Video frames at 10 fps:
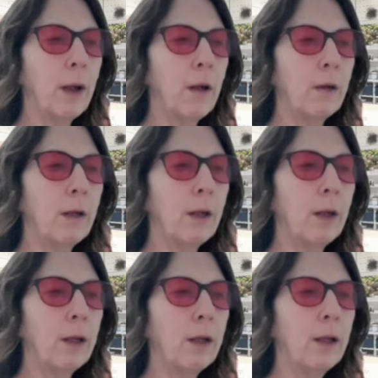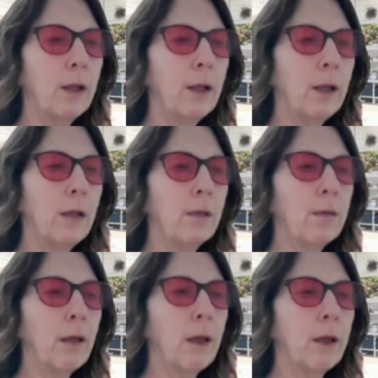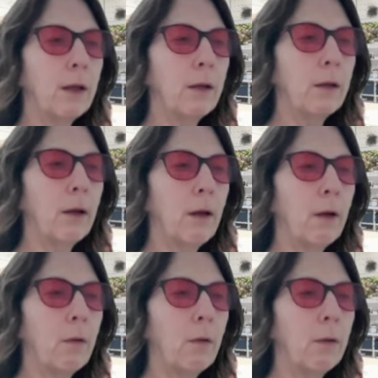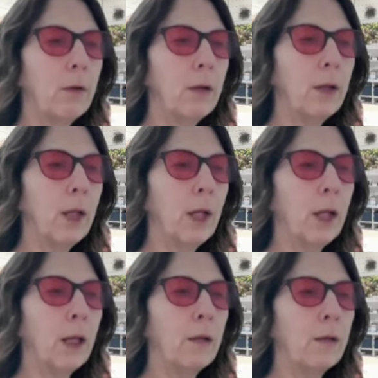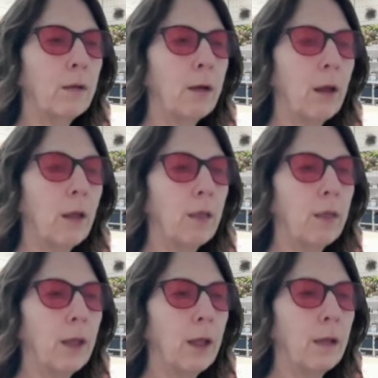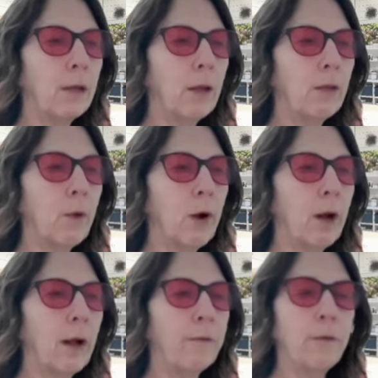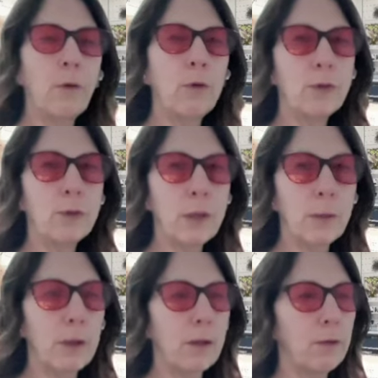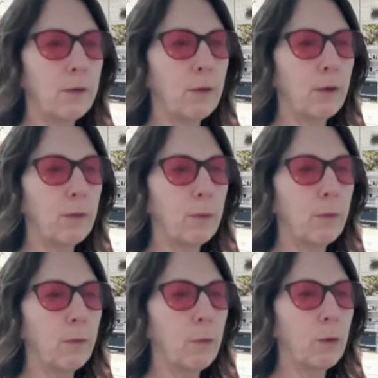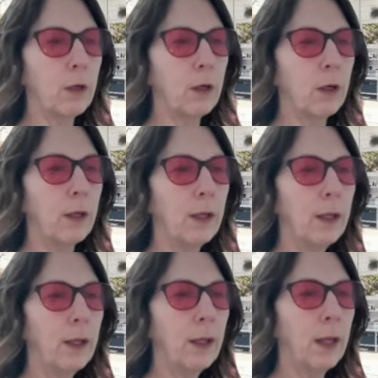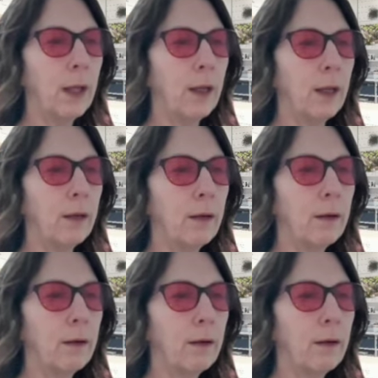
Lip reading: about it is letting it go. And I think that's why I've told you some of these stories before, and